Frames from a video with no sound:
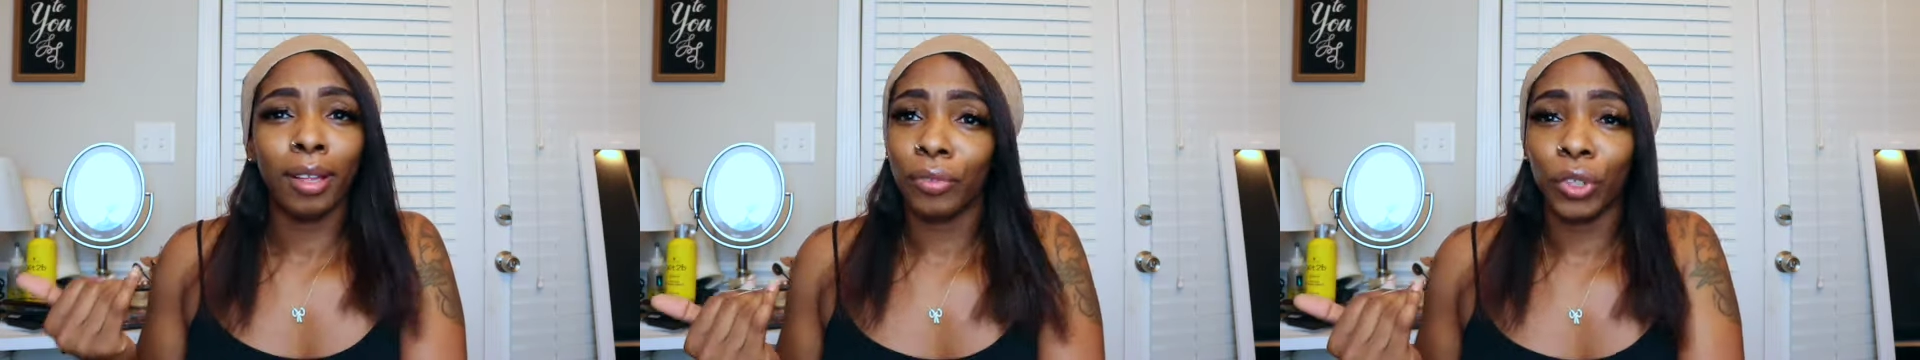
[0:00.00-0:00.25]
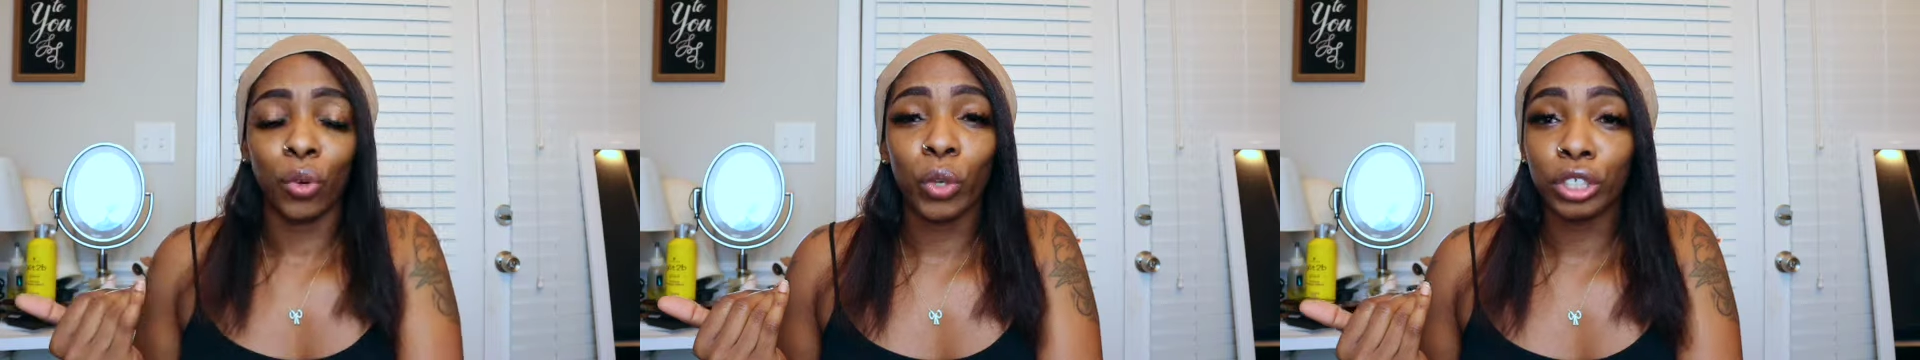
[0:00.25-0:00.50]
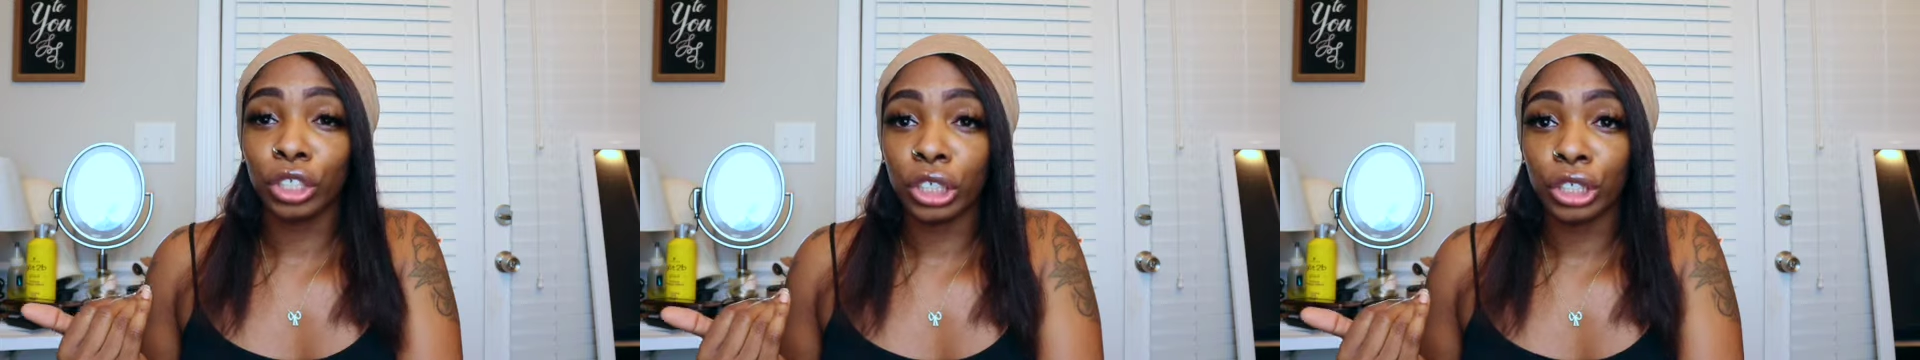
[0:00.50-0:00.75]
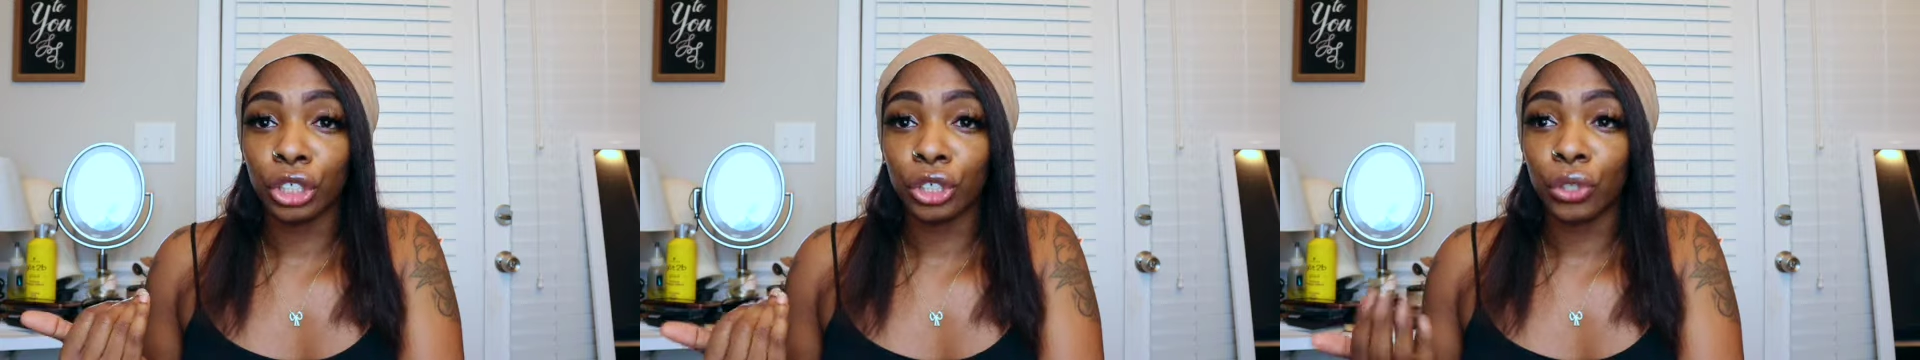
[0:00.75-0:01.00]
No one's
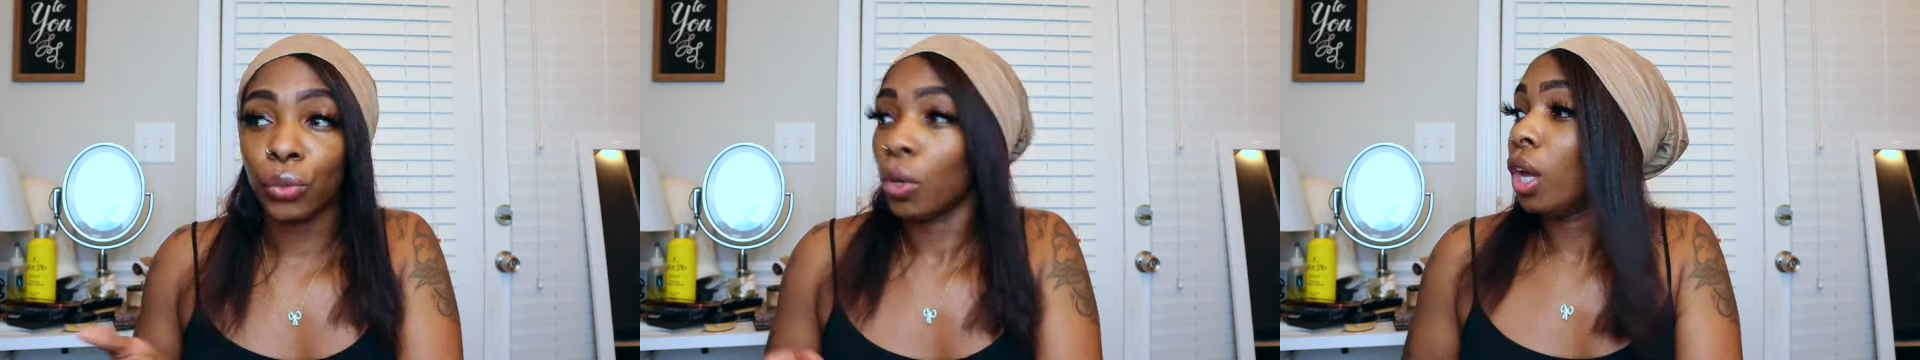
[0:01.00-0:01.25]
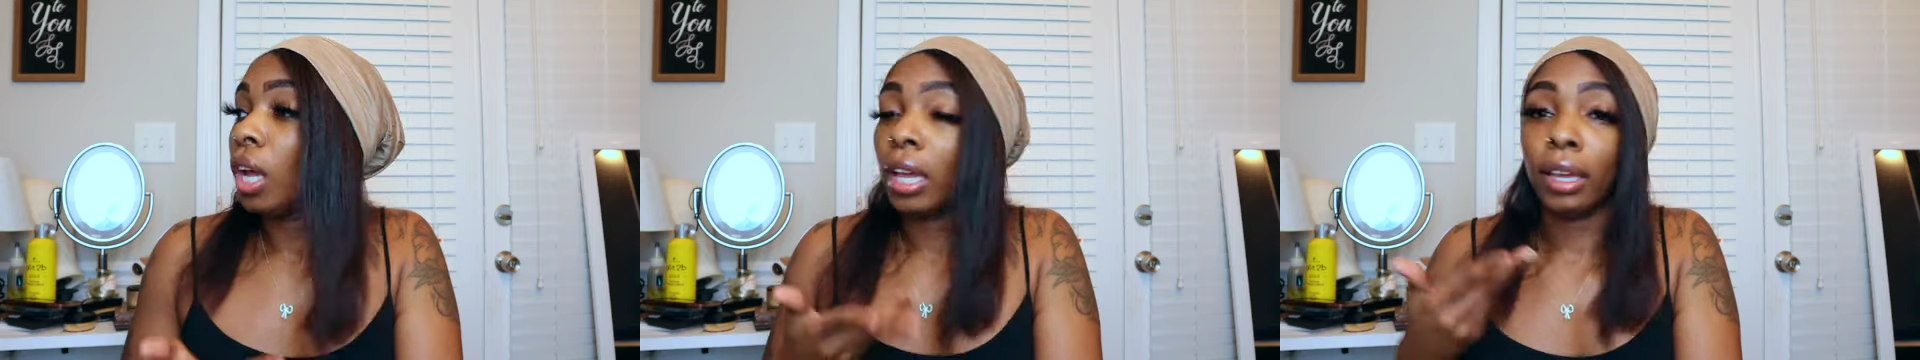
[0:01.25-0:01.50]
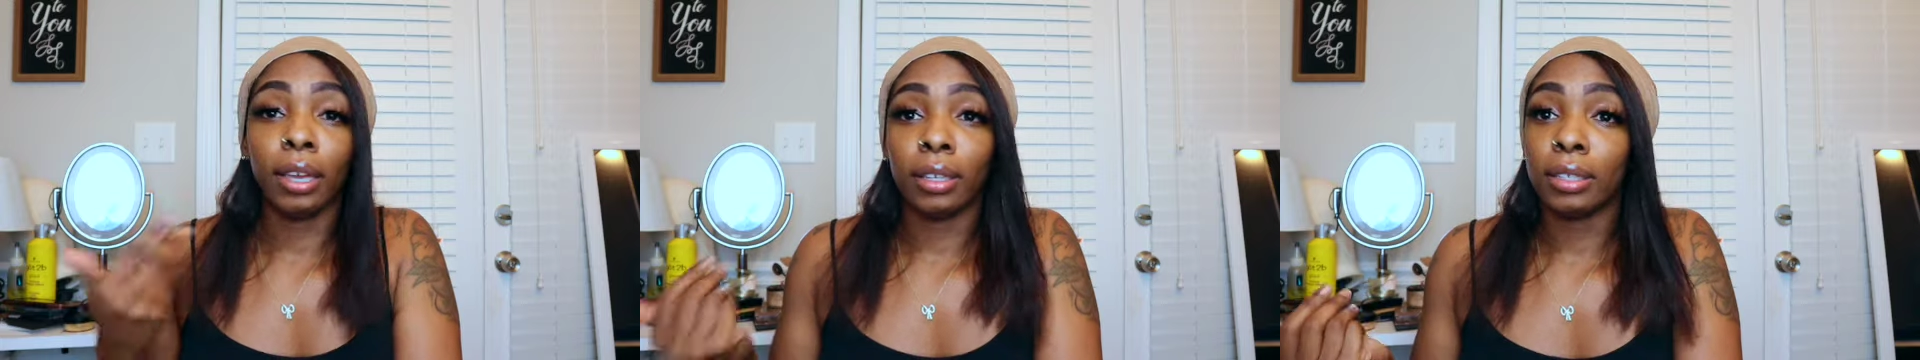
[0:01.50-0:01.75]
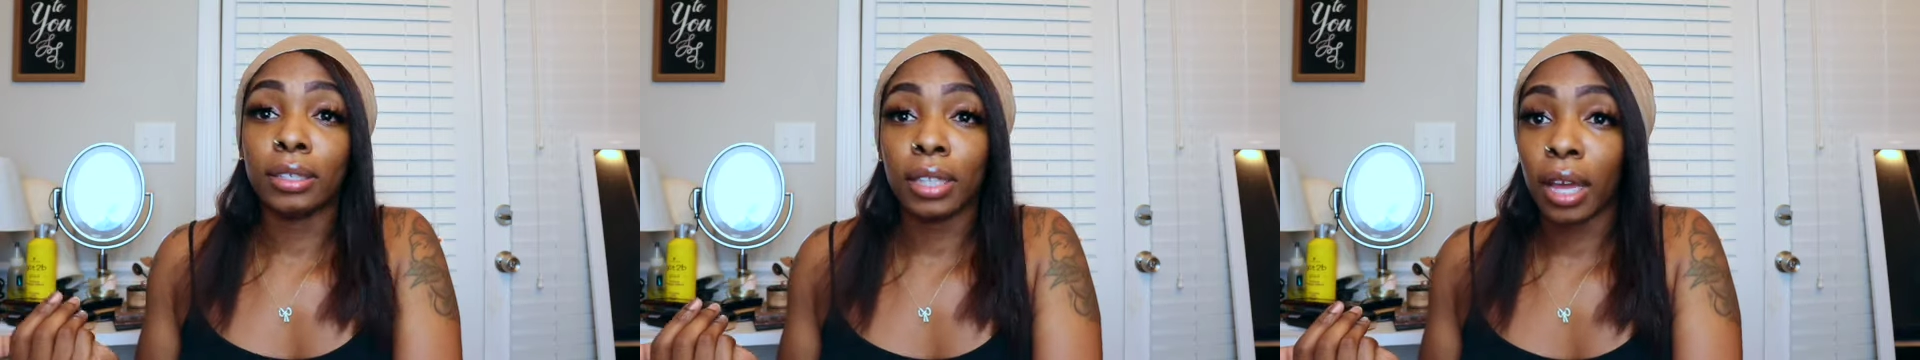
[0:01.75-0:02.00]
judging you, and
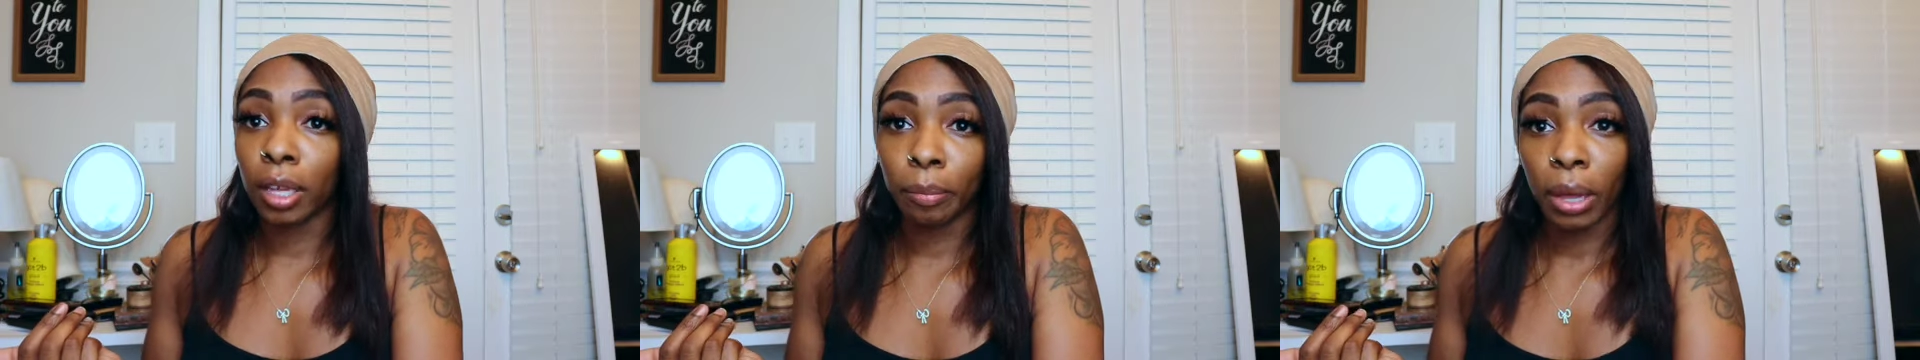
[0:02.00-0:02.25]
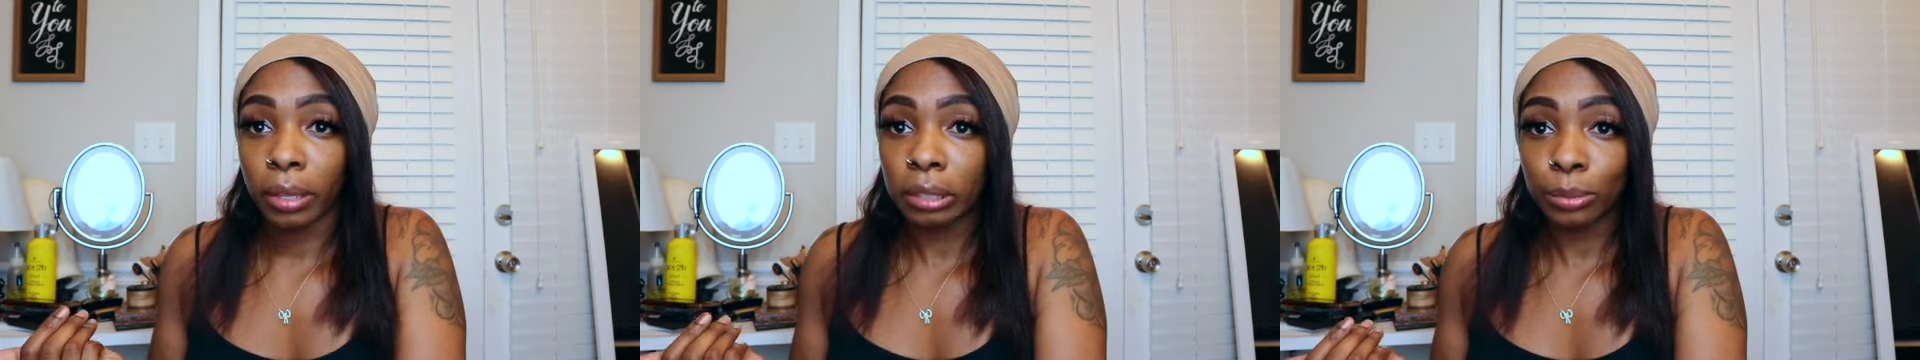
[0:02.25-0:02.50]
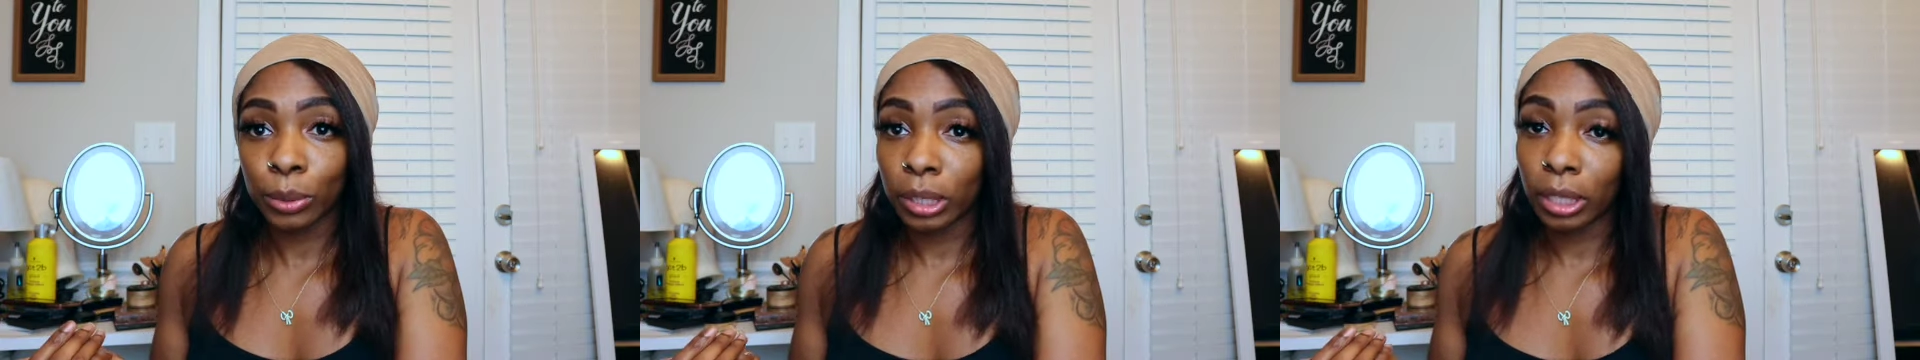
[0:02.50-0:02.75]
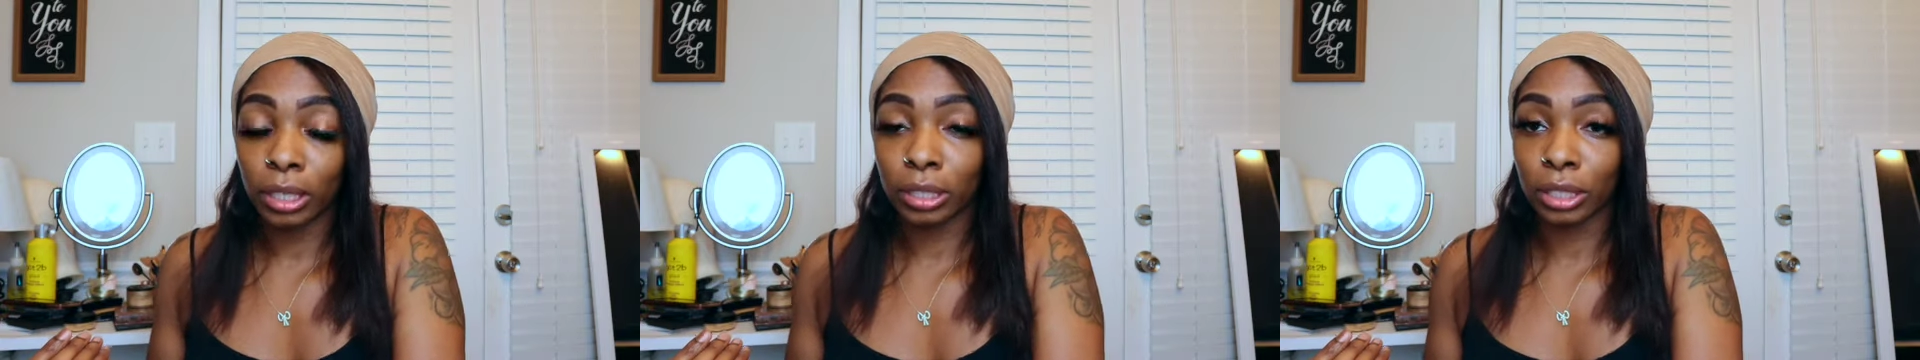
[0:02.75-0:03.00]
it's not impossible to
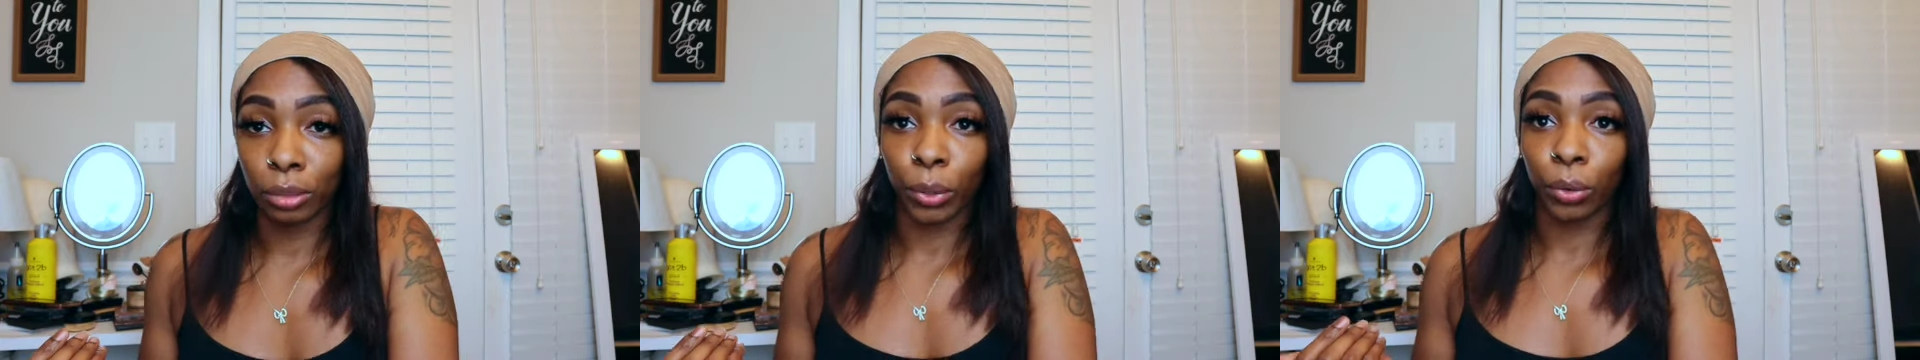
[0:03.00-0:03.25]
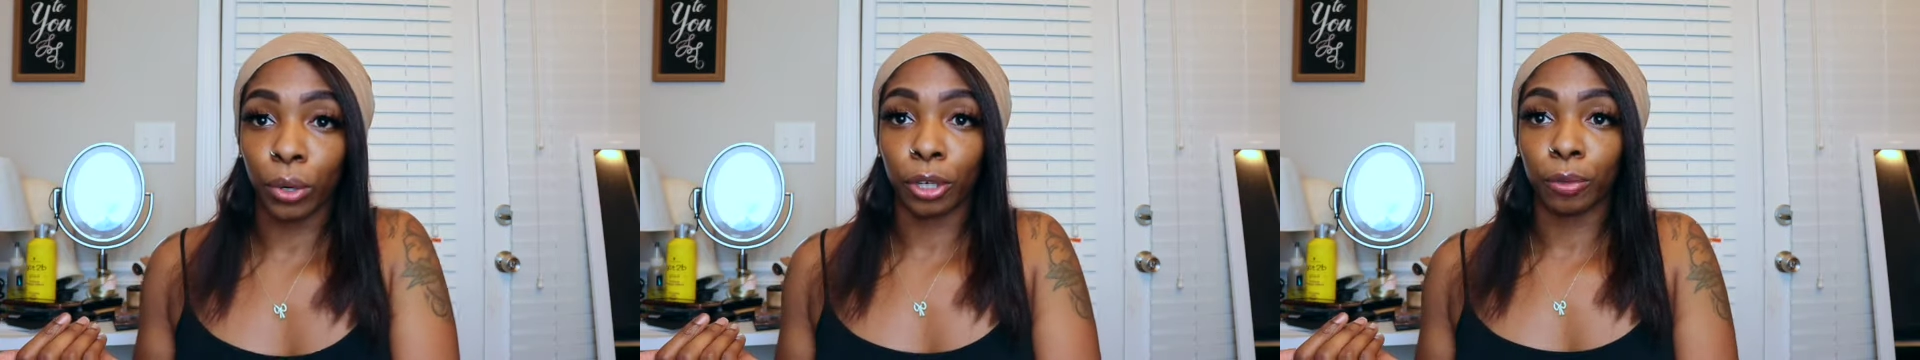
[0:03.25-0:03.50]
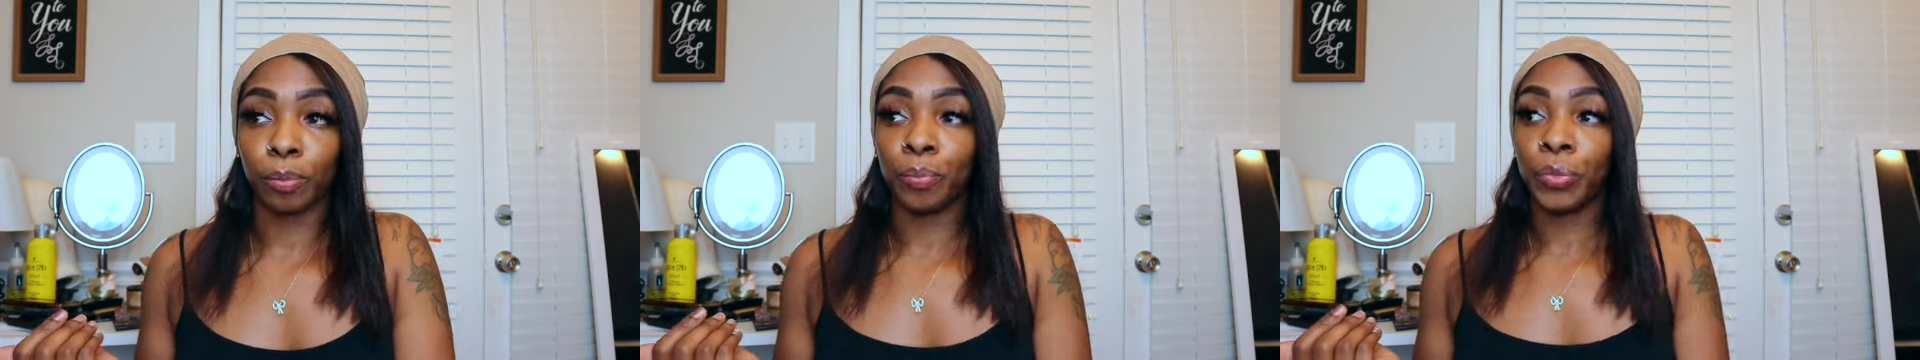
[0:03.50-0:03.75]
get into the program.